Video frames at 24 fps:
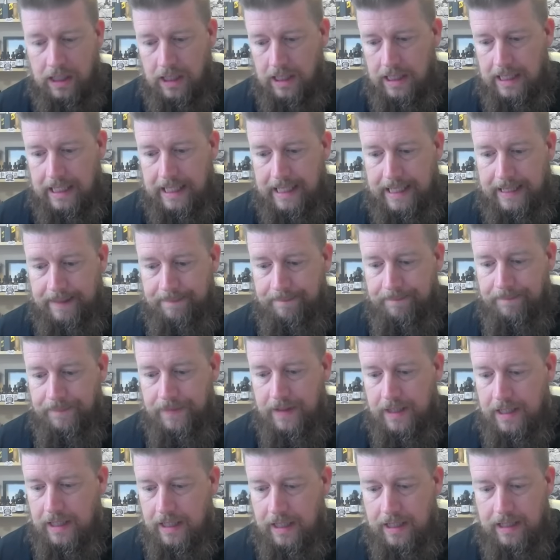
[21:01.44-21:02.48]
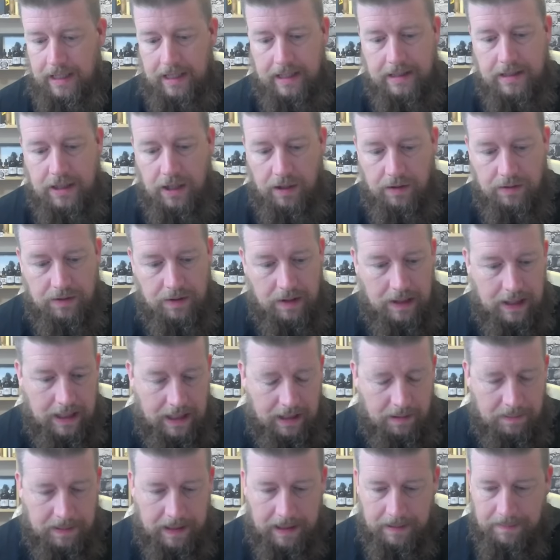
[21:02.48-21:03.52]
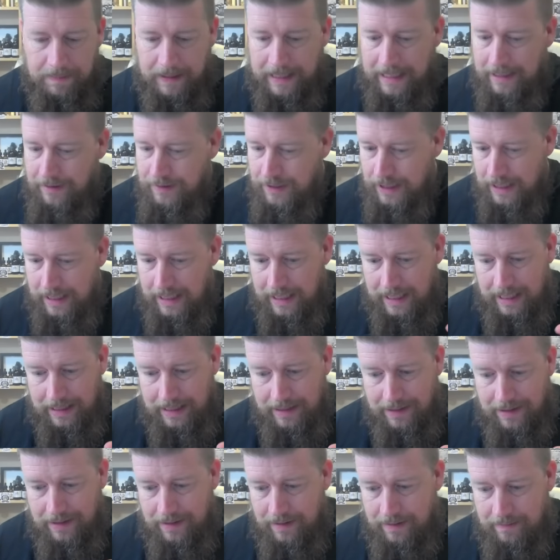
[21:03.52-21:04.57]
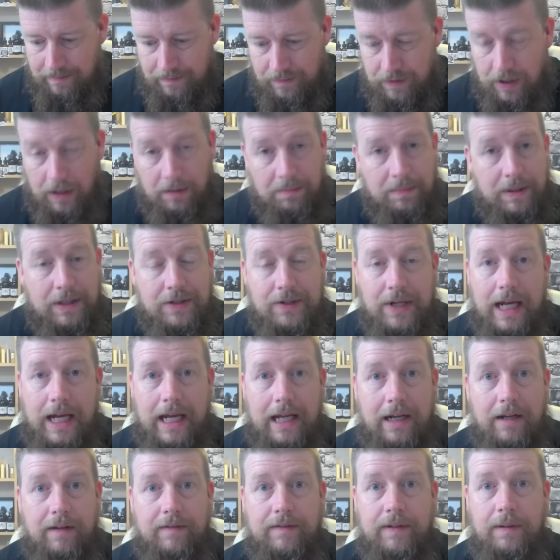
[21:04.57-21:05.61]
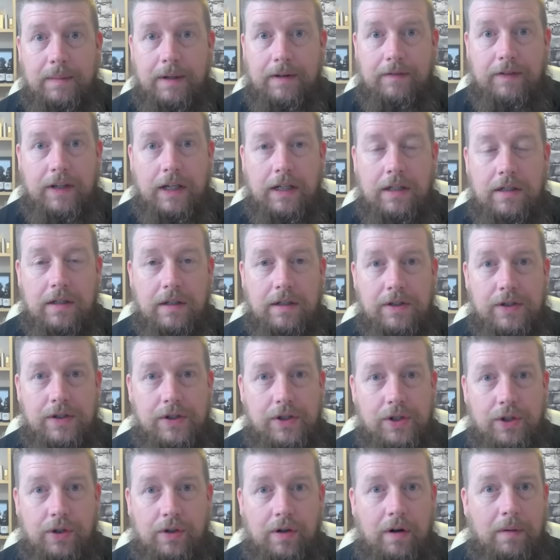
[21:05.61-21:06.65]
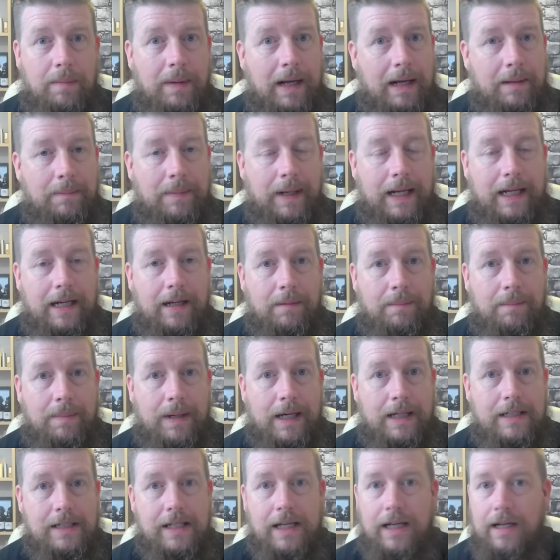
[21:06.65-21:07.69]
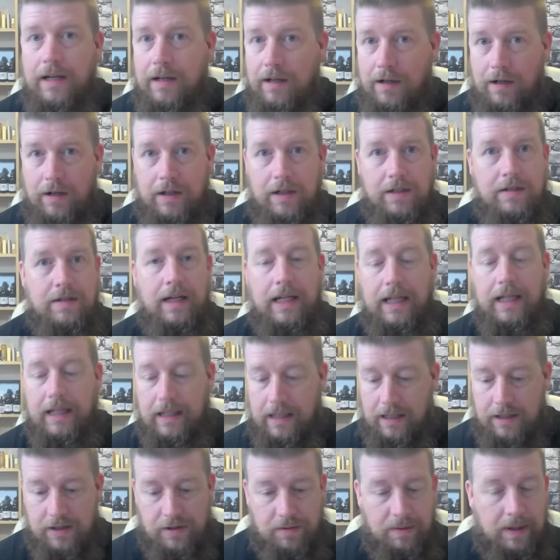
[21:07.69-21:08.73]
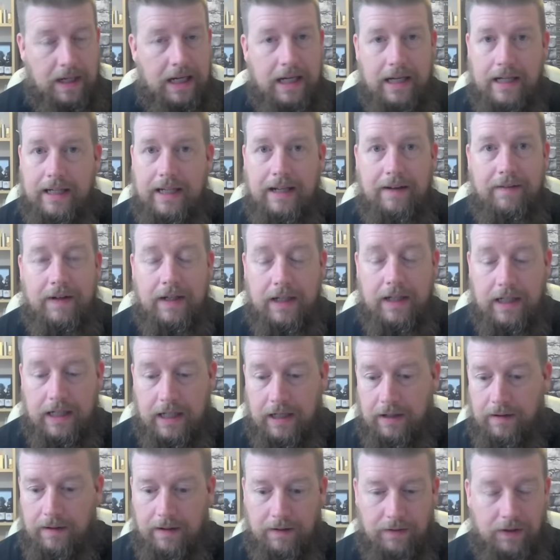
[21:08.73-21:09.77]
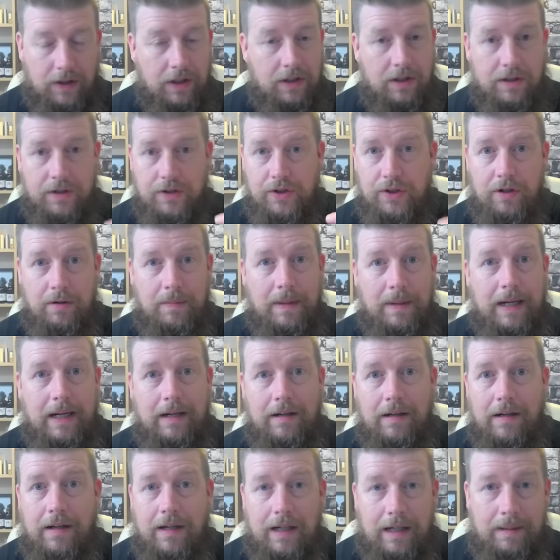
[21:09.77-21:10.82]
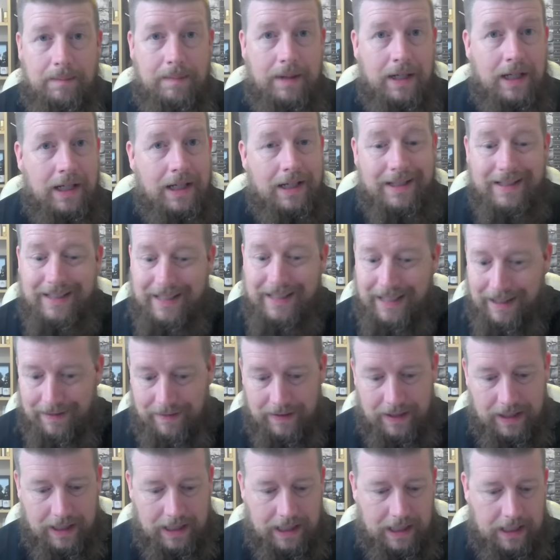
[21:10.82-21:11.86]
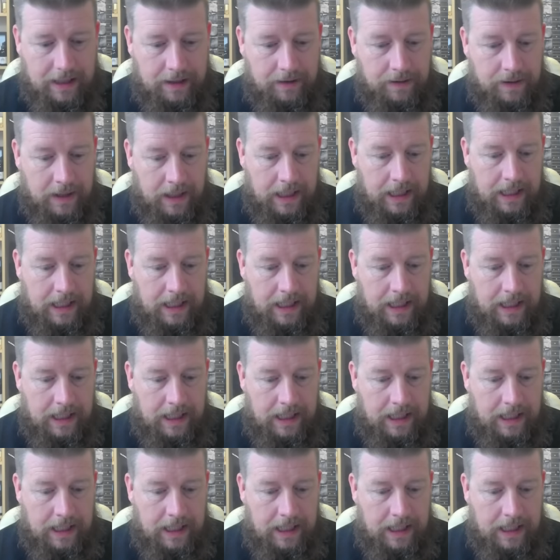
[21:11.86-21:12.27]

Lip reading: It told you a little bit about it. Don't be scared of them. If you're not sure about peanut butter, honestly, I swear, give it a go. If you're not sure about lime, give it a go.